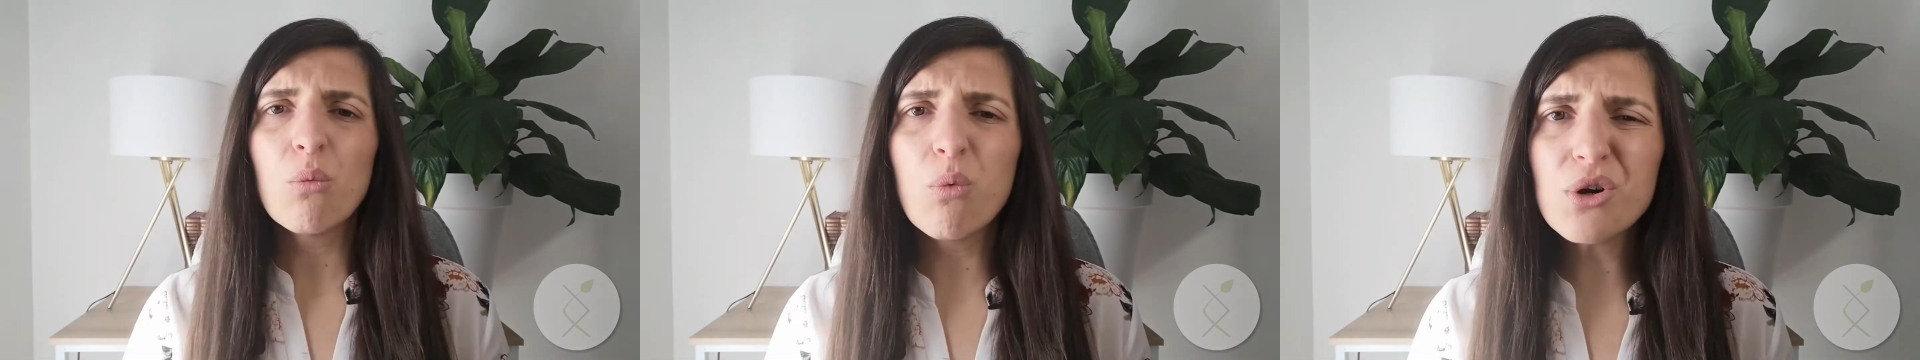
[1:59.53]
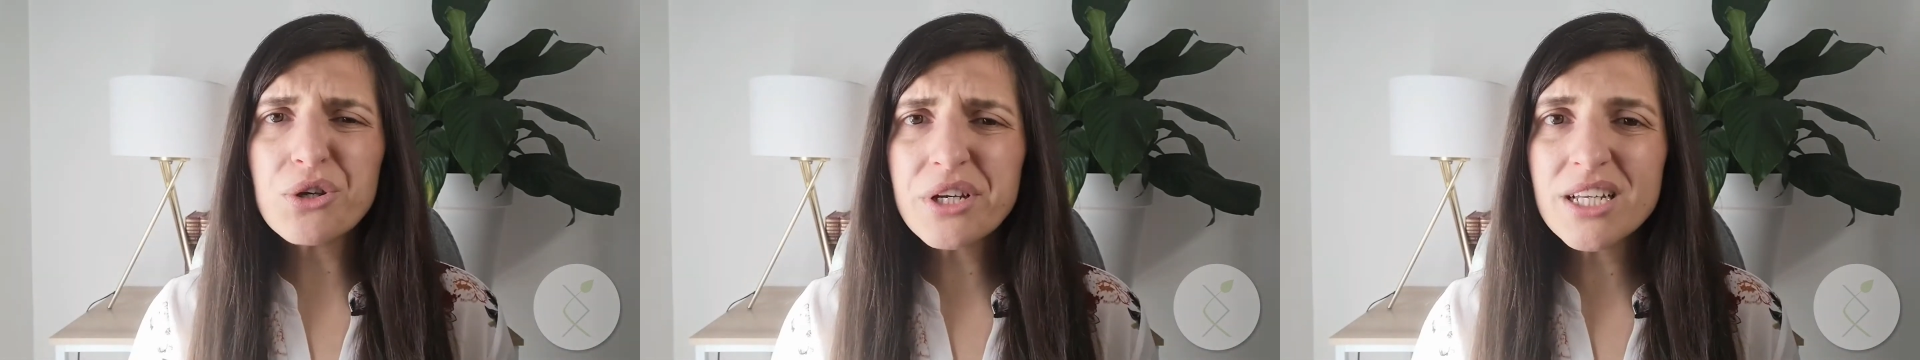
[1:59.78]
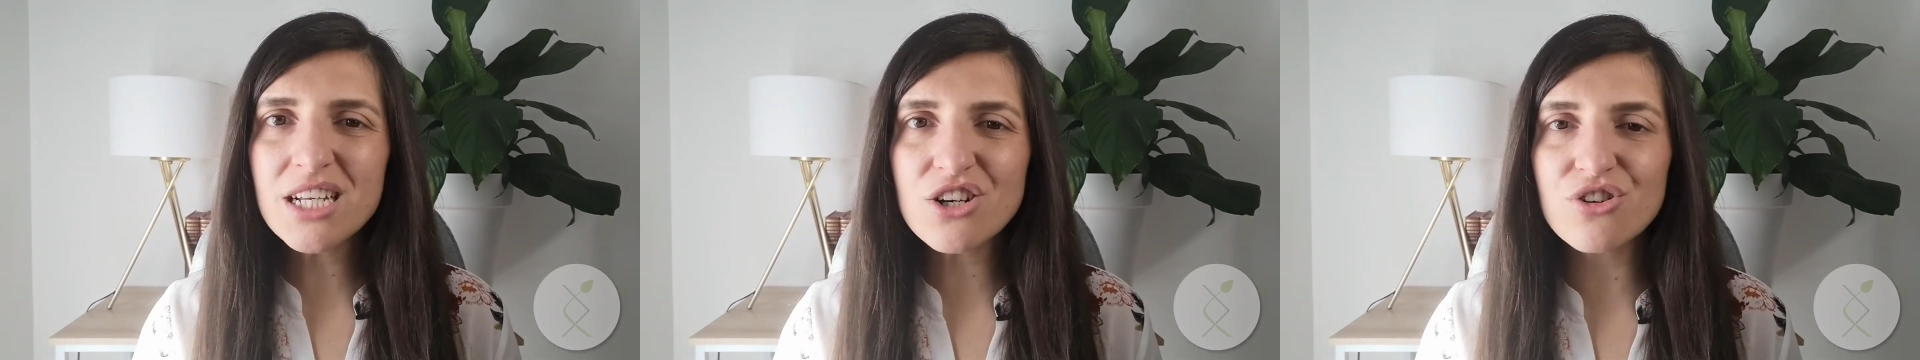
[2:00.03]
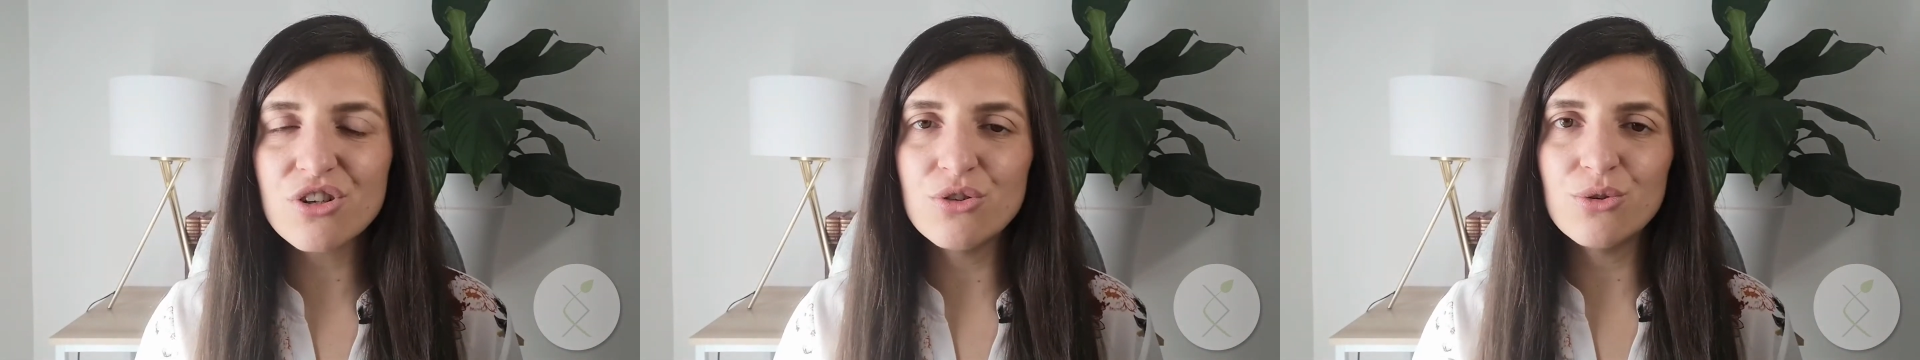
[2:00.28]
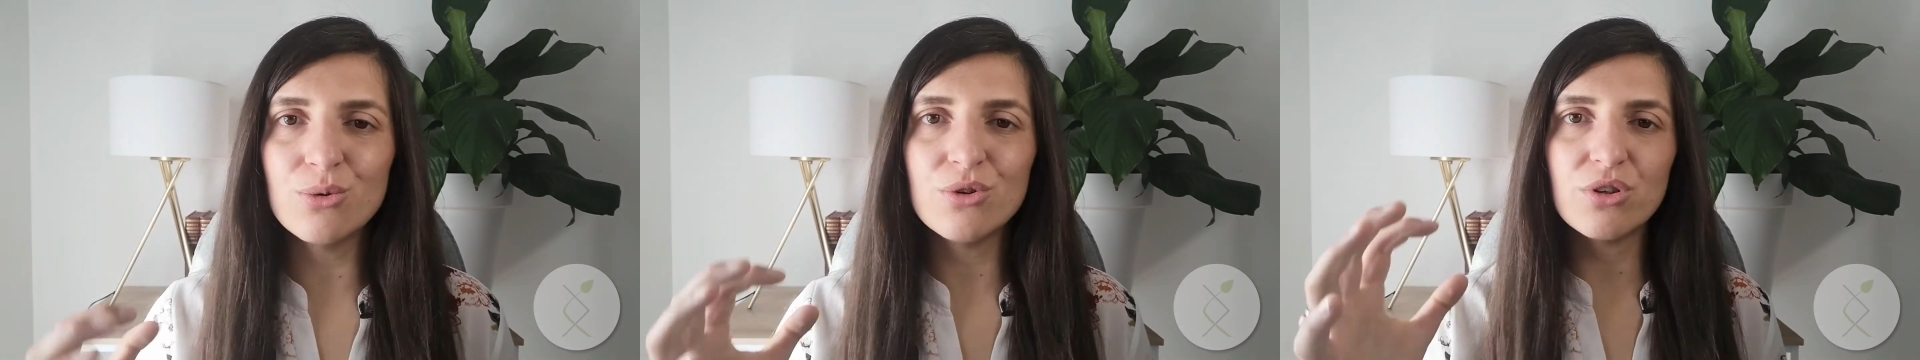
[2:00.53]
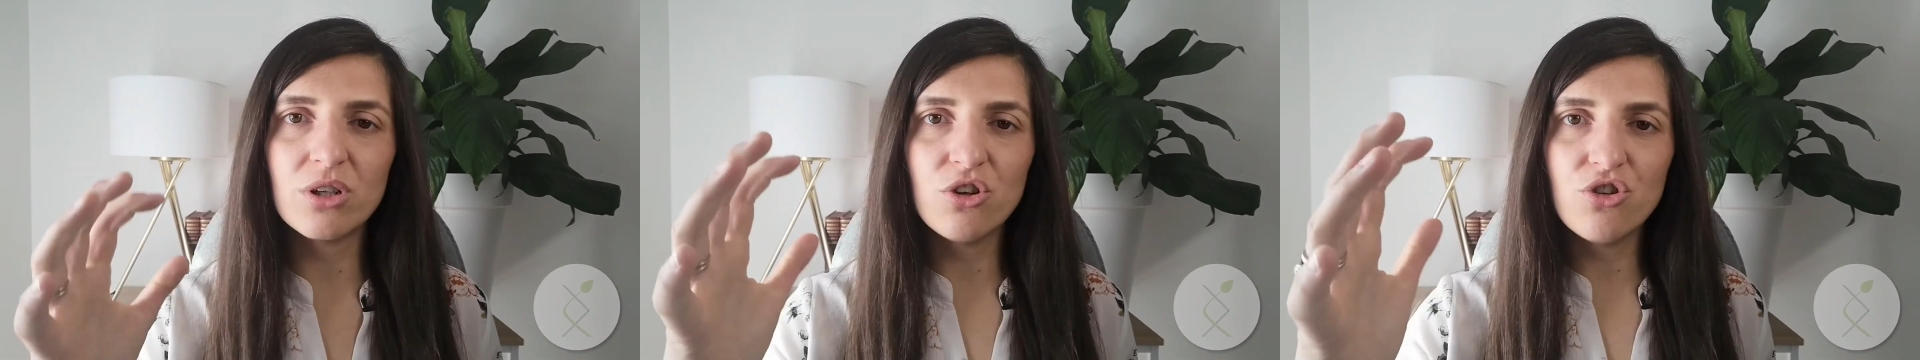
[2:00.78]
What you can actually do
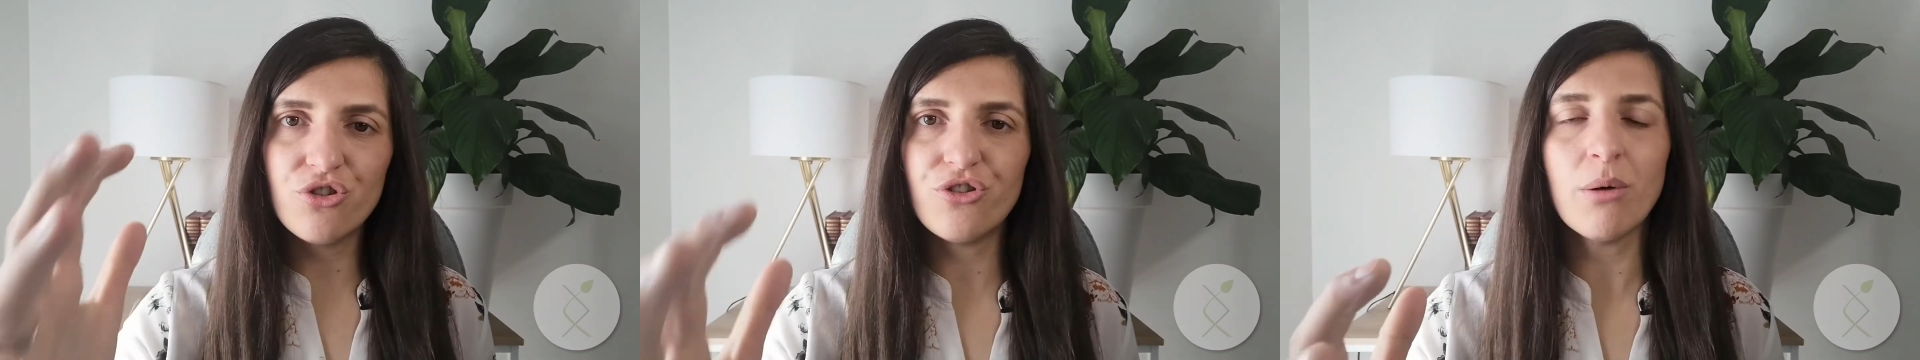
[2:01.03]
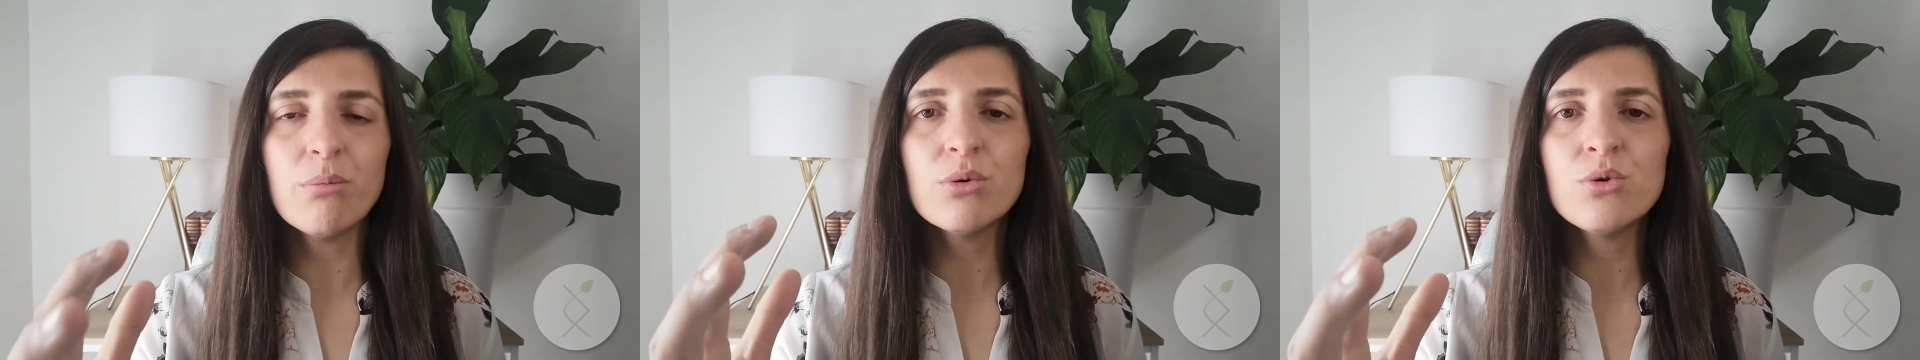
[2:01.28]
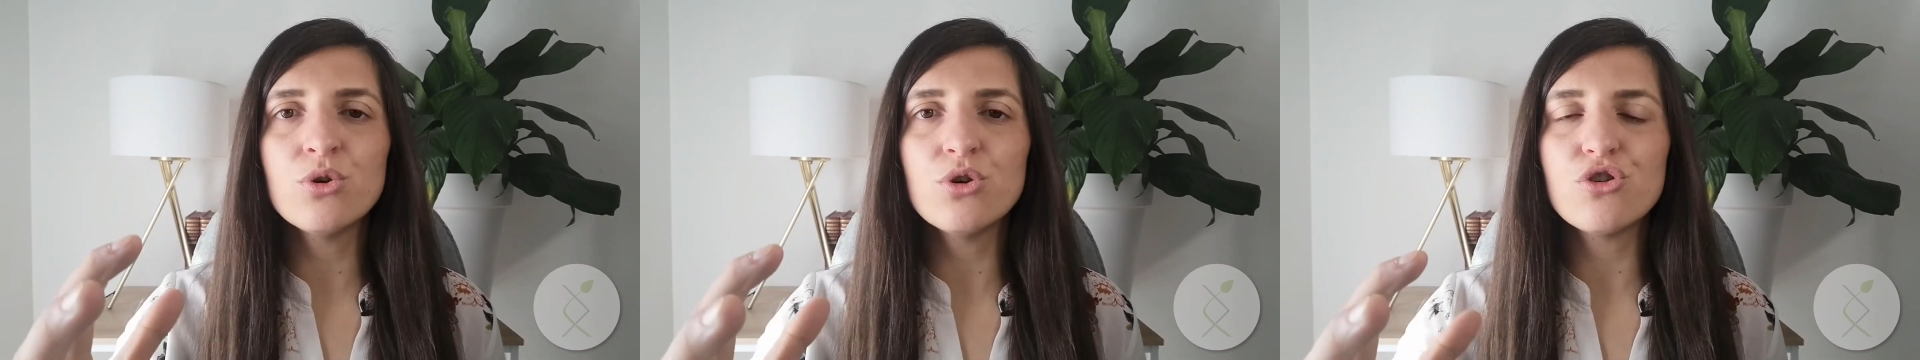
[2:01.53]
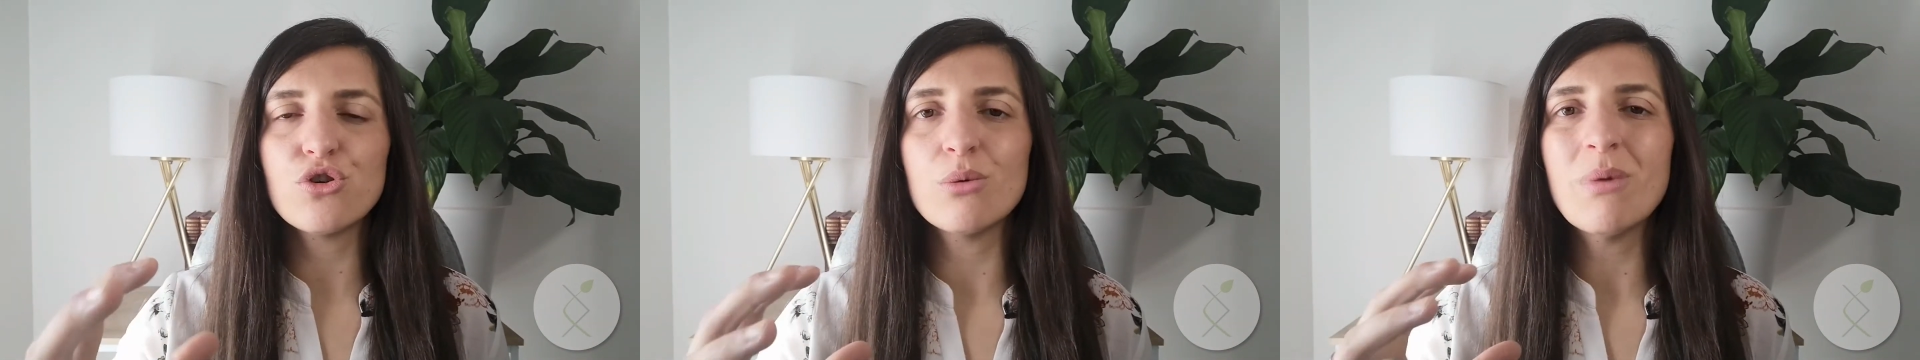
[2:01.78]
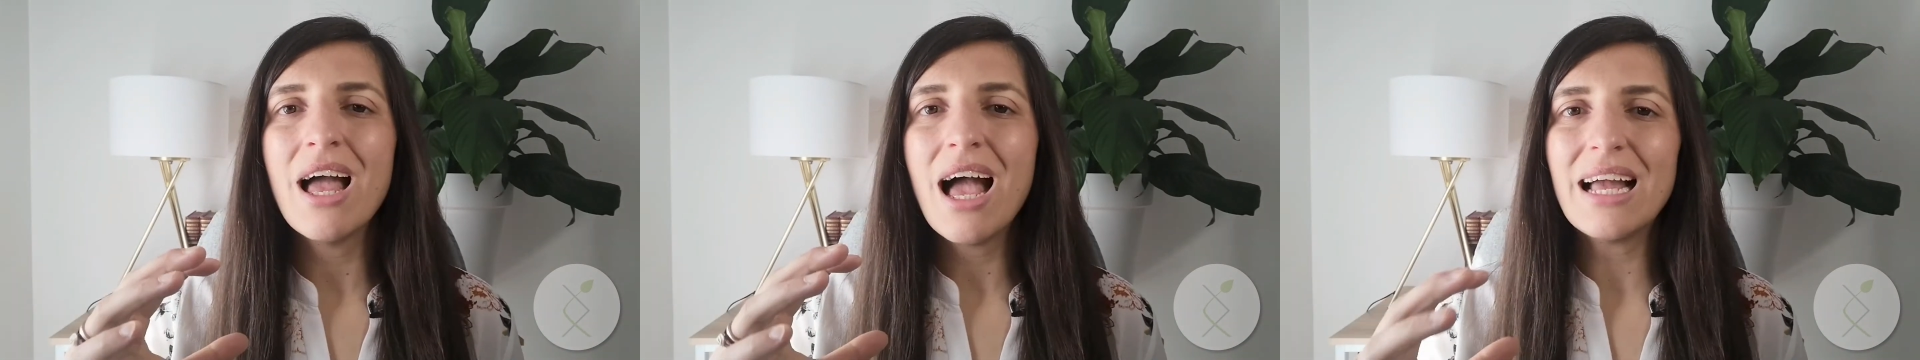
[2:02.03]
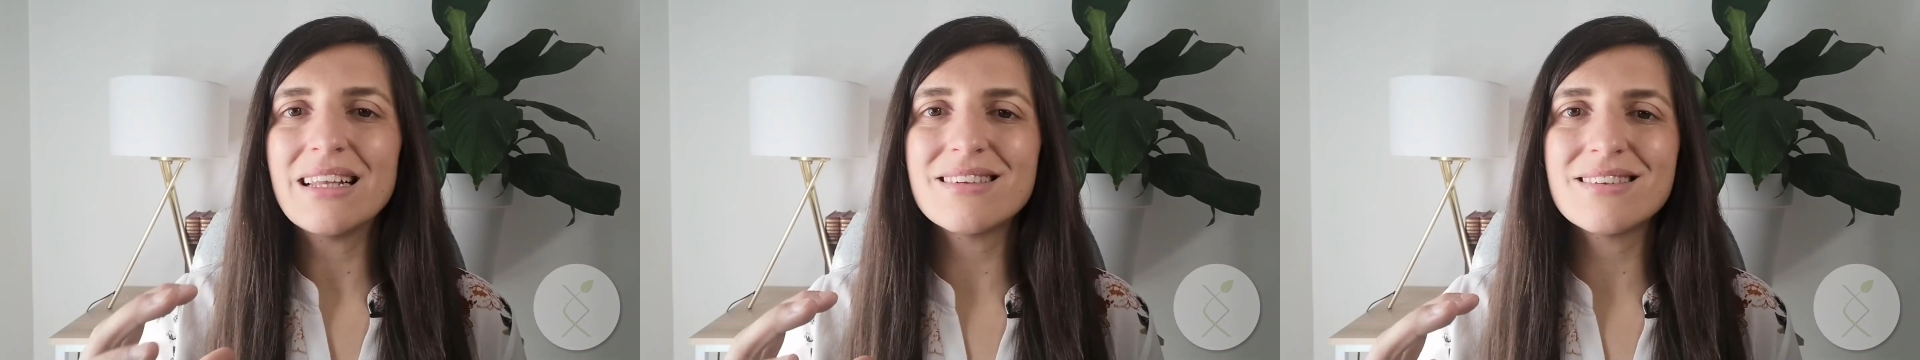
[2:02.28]
is you can jump on YouTube and